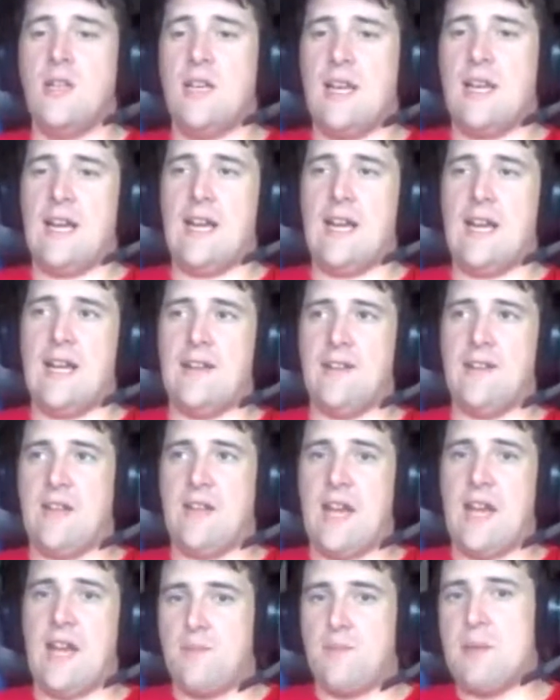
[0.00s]
And
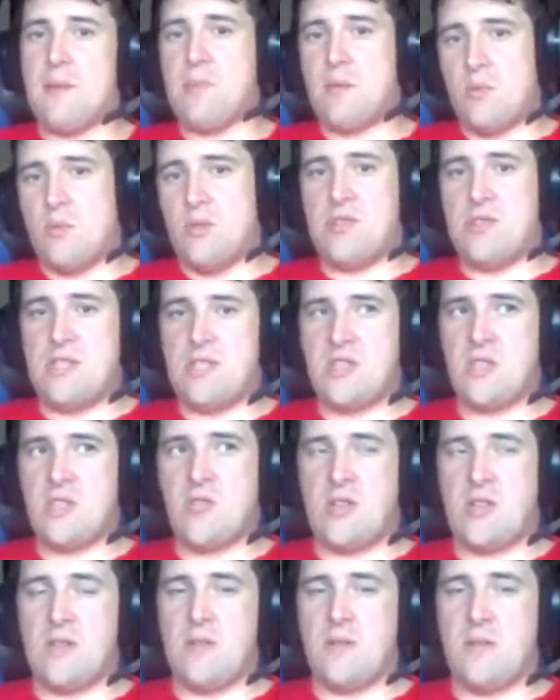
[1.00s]
a lot of people will
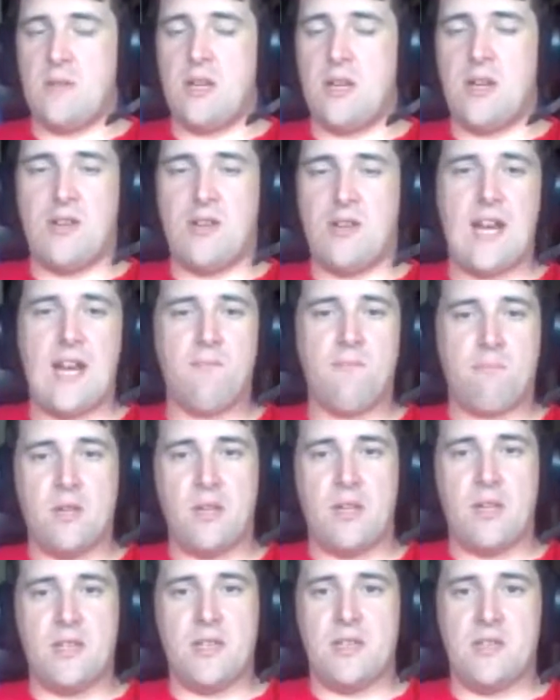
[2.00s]
disagree on me on
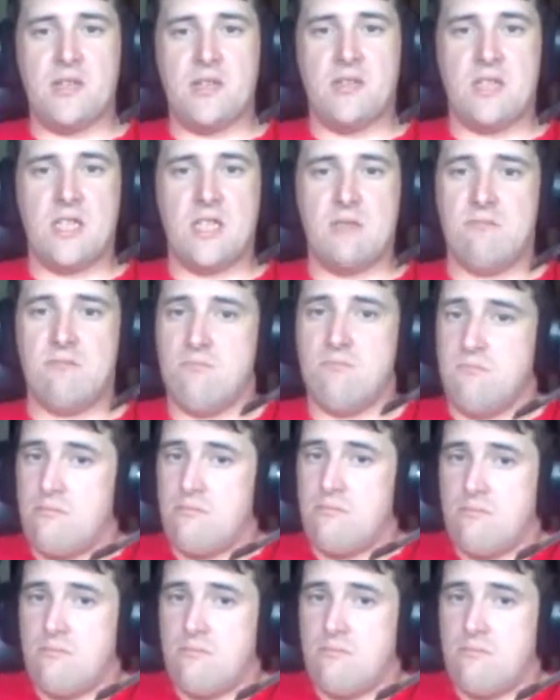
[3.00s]
that, but you know what?